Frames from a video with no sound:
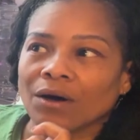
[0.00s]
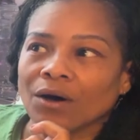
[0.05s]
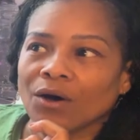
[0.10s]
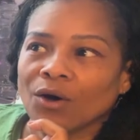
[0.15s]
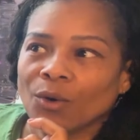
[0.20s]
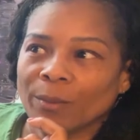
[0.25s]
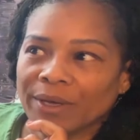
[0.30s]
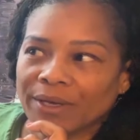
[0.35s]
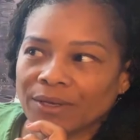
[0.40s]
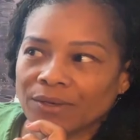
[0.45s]

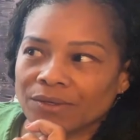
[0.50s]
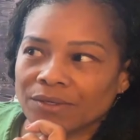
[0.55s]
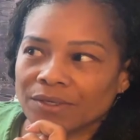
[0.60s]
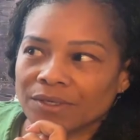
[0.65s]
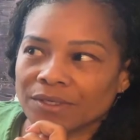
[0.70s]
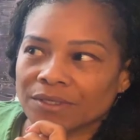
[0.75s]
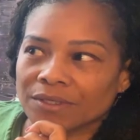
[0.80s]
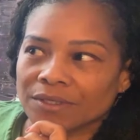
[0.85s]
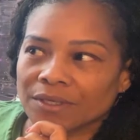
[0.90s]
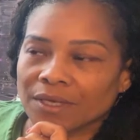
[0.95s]
oh my
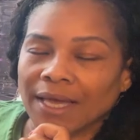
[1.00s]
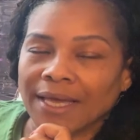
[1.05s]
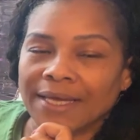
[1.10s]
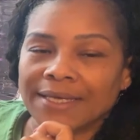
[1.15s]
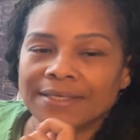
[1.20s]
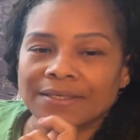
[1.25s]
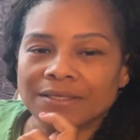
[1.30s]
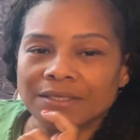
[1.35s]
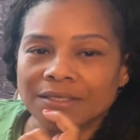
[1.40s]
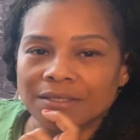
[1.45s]
goodness, a
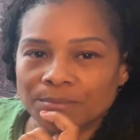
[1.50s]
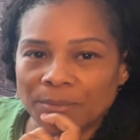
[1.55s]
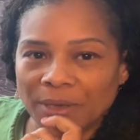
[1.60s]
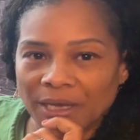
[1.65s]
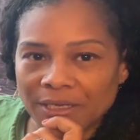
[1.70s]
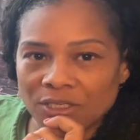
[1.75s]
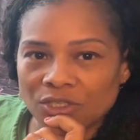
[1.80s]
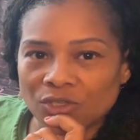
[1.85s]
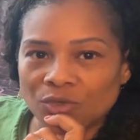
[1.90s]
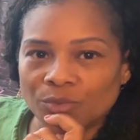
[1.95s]

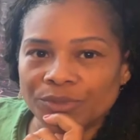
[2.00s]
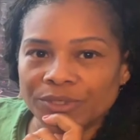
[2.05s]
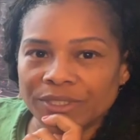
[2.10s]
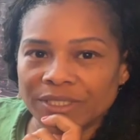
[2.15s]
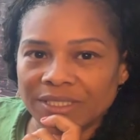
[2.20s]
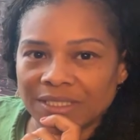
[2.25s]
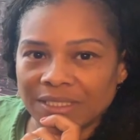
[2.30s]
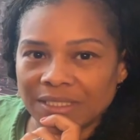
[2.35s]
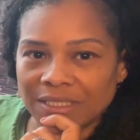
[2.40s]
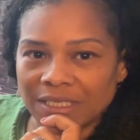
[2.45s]
special
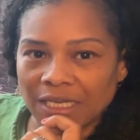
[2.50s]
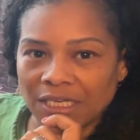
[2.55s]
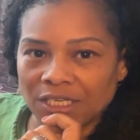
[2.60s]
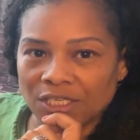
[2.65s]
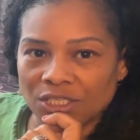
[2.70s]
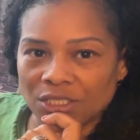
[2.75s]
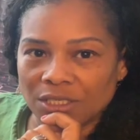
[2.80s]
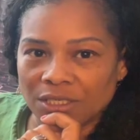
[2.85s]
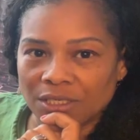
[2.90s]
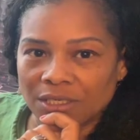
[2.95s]

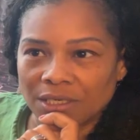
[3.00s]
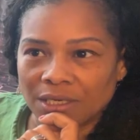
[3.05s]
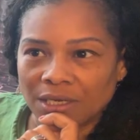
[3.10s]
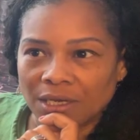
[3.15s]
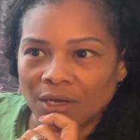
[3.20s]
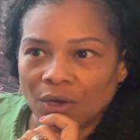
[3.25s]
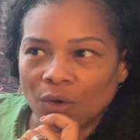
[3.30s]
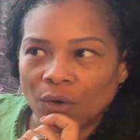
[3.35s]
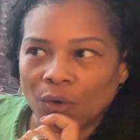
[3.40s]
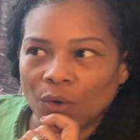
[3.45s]
presentation
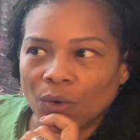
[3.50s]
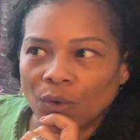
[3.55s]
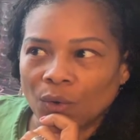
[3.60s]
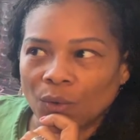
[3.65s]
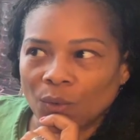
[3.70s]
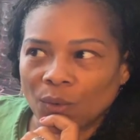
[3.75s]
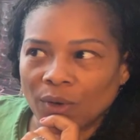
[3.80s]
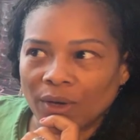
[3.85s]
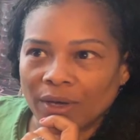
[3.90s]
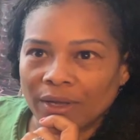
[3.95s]

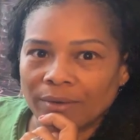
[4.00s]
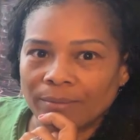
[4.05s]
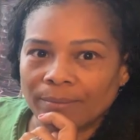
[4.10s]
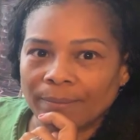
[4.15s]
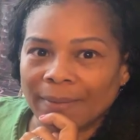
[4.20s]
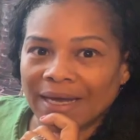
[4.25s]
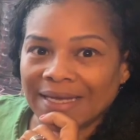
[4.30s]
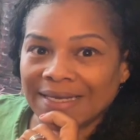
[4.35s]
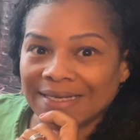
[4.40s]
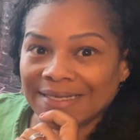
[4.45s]
on
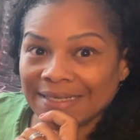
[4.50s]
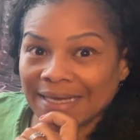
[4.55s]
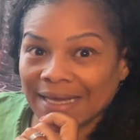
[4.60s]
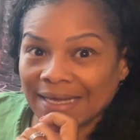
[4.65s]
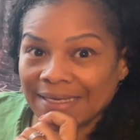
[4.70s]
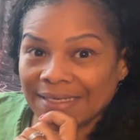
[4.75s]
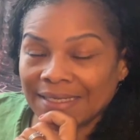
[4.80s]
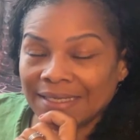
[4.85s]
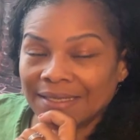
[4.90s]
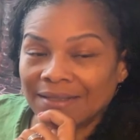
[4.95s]
my
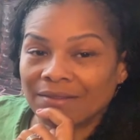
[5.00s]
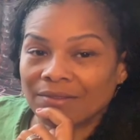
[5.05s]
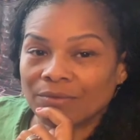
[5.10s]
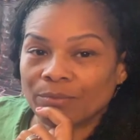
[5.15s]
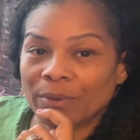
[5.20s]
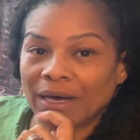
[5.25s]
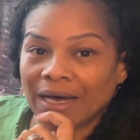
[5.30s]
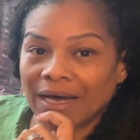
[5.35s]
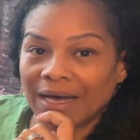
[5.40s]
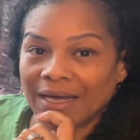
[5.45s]
90th
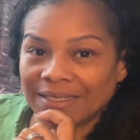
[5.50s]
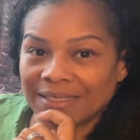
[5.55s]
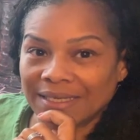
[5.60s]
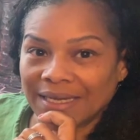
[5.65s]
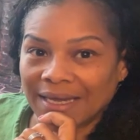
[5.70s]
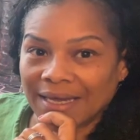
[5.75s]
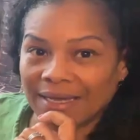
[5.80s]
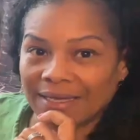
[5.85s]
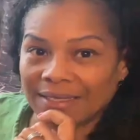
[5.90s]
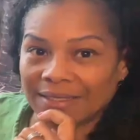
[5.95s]

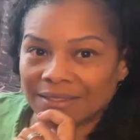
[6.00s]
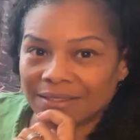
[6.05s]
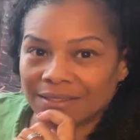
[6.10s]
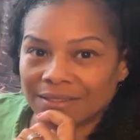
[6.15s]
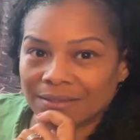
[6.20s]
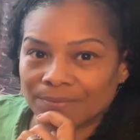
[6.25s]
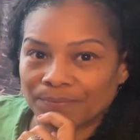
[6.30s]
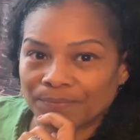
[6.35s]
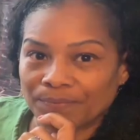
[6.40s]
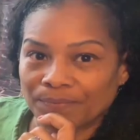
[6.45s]

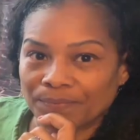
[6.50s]
podcast.